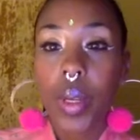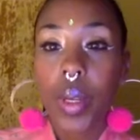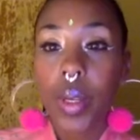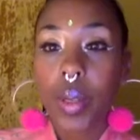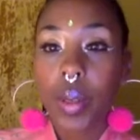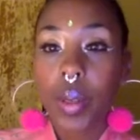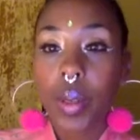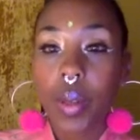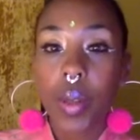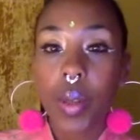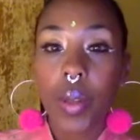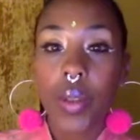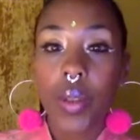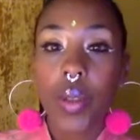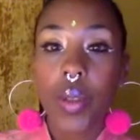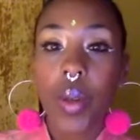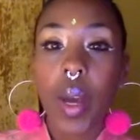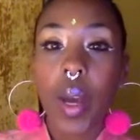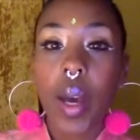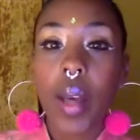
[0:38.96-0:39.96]
You can close
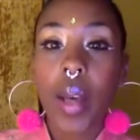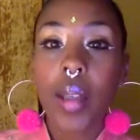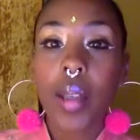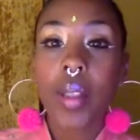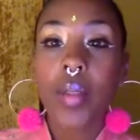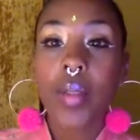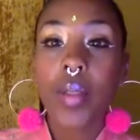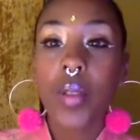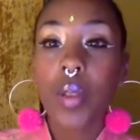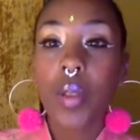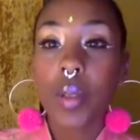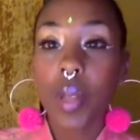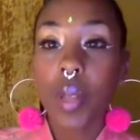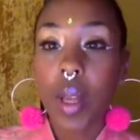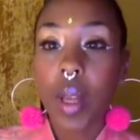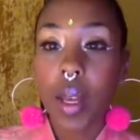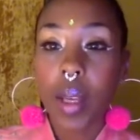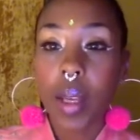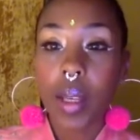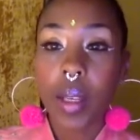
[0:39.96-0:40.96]
your eyes if you
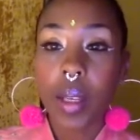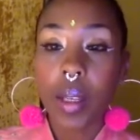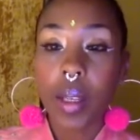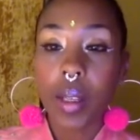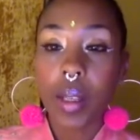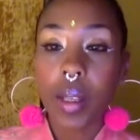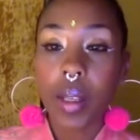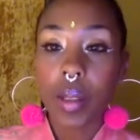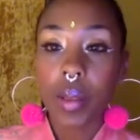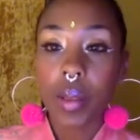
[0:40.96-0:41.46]
like.